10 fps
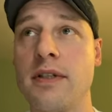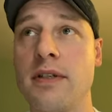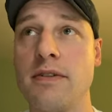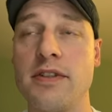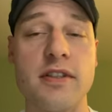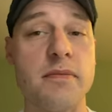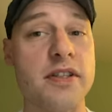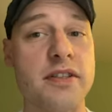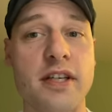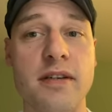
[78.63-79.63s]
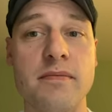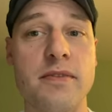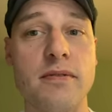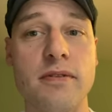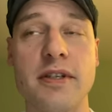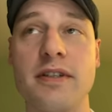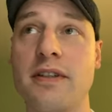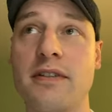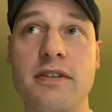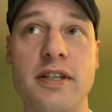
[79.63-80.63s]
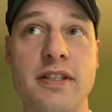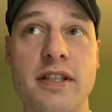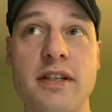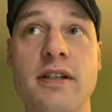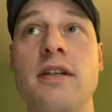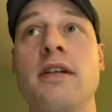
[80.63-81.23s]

which is going to be the same. Don't worry, nothing crazy there.